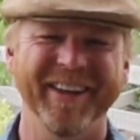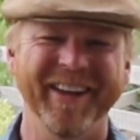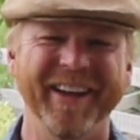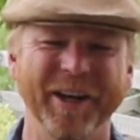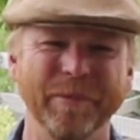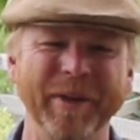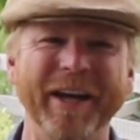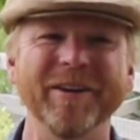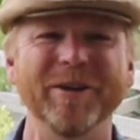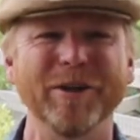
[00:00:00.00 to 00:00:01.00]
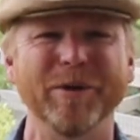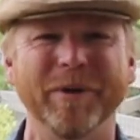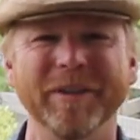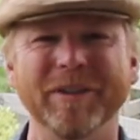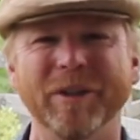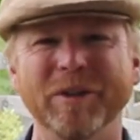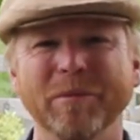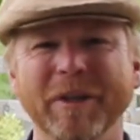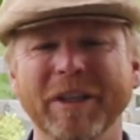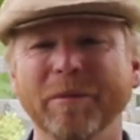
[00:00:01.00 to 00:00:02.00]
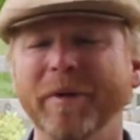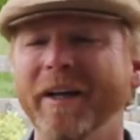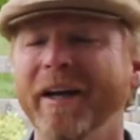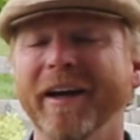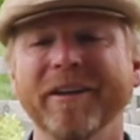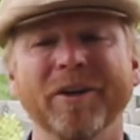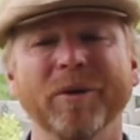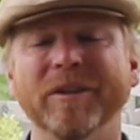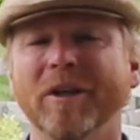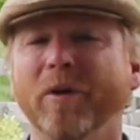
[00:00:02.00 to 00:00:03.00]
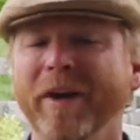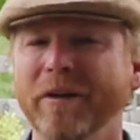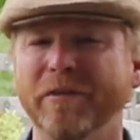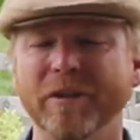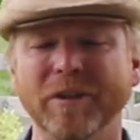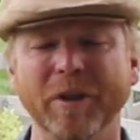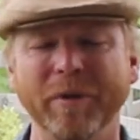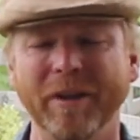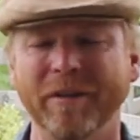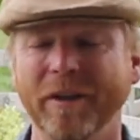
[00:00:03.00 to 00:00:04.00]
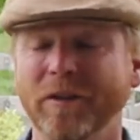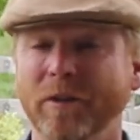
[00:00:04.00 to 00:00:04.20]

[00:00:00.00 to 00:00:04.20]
attitude towards social media, but I know it's great for so many things.